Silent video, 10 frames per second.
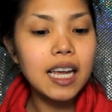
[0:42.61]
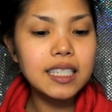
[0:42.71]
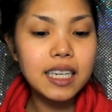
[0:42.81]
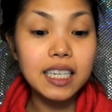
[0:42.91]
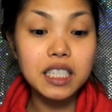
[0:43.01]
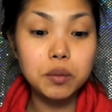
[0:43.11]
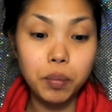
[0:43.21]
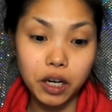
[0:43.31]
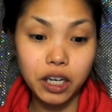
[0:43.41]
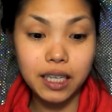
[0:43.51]
It is an
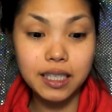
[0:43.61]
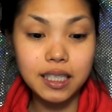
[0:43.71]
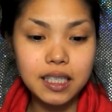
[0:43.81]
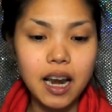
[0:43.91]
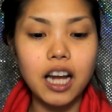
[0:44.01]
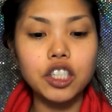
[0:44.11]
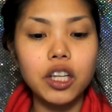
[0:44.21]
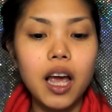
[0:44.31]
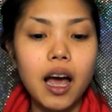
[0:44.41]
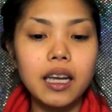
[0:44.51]
experience,
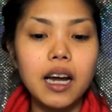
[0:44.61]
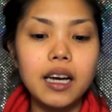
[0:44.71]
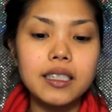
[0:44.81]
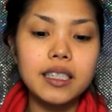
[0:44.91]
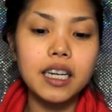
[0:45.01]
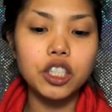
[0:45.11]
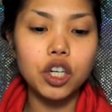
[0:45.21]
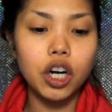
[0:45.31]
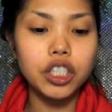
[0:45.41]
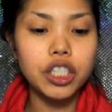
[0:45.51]
naturally ionized and
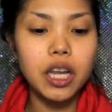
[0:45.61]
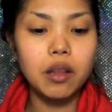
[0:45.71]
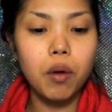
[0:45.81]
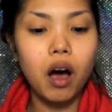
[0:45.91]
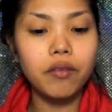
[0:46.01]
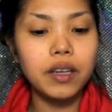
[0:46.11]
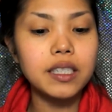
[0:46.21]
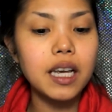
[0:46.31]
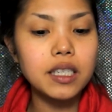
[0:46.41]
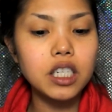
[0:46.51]
charged in the Mojave
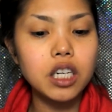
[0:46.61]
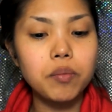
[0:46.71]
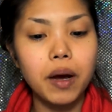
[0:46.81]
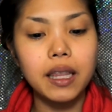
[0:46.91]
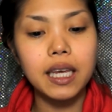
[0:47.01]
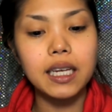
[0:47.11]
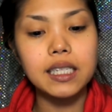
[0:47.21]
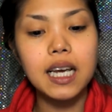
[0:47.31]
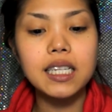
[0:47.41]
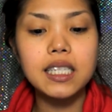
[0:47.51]
Desert by the
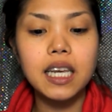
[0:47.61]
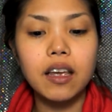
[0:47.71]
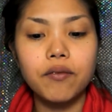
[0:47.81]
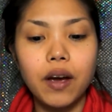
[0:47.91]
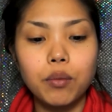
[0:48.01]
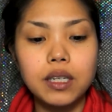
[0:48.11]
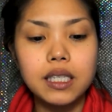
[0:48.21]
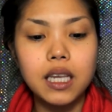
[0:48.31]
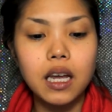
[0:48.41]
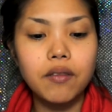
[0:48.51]
intense heat and vibrant
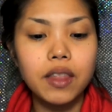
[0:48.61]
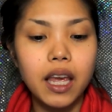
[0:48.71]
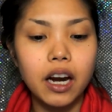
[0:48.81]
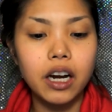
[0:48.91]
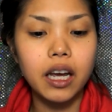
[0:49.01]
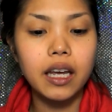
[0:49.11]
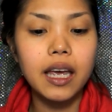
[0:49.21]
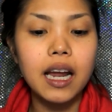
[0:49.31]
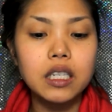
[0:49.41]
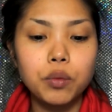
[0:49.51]
sun of the area.
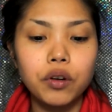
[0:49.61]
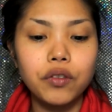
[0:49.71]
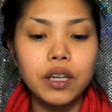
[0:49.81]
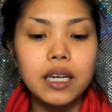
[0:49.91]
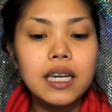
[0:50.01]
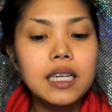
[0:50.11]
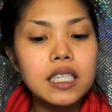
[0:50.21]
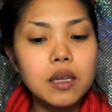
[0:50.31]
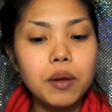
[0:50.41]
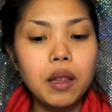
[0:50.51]
It has proven
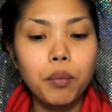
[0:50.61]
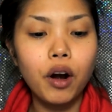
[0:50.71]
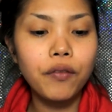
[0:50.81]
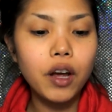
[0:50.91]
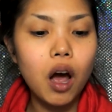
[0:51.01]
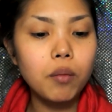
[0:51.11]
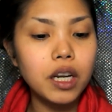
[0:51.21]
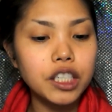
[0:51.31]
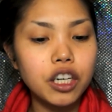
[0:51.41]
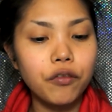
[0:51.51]
to be the perfect
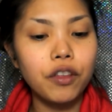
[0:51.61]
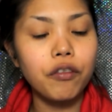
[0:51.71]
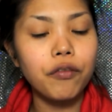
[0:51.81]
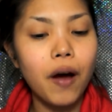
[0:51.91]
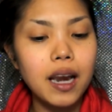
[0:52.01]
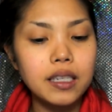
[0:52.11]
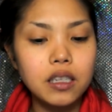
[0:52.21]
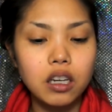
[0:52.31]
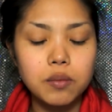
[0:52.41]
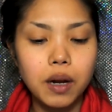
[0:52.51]
combination for the finest
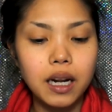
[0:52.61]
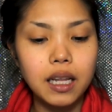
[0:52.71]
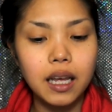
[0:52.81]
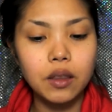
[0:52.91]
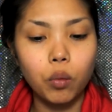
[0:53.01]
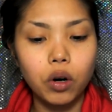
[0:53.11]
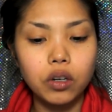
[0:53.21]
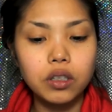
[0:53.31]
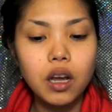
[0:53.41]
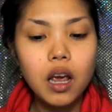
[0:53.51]
cosmetic clay in the
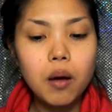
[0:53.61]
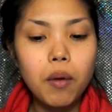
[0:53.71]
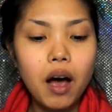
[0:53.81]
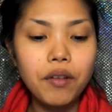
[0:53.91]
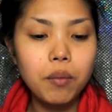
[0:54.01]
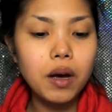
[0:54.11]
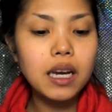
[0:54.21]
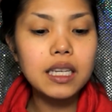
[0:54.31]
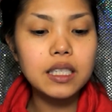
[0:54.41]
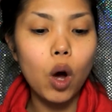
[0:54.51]
world. Mojave
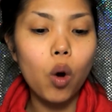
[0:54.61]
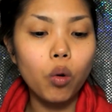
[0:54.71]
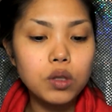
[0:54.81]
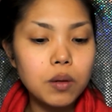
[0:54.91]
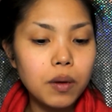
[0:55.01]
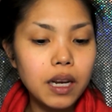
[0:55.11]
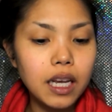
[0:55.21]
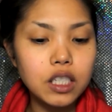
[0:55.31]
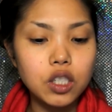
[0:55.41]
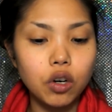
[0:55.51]
Mud is the ultimate
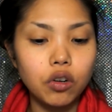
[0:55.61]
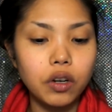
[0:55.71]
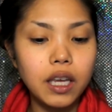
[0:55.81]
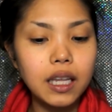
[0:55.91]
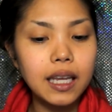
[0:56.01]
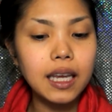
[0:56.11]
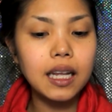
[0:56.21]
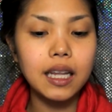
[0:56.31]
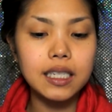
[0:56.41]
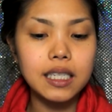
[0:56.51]
external healing,
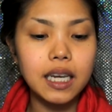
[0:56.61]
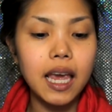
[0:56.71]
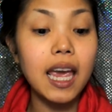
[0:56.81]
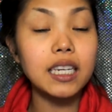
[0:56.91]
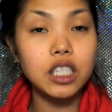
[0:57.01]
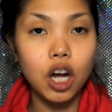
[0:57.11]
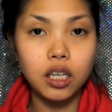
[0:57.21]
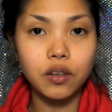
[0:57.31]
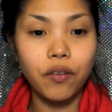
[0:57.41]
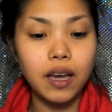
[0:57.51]
cleansing, and
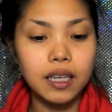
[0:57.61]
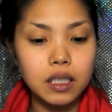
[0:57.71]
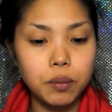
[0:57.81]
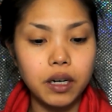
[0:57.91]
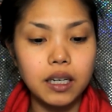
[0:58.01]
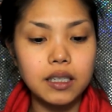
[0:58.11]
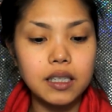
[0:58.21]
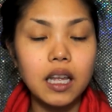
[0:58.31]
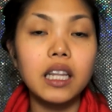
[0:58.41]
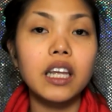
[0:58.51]
detoxifying
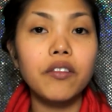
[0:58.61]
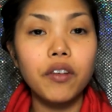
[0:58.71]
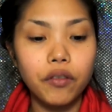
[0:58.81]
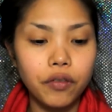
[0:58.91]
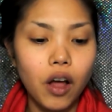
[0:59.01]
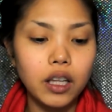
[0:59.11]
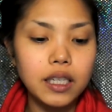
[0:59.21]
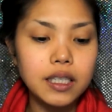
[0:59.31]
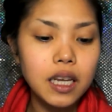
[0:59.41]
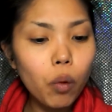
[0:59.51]
experience. Live flawless.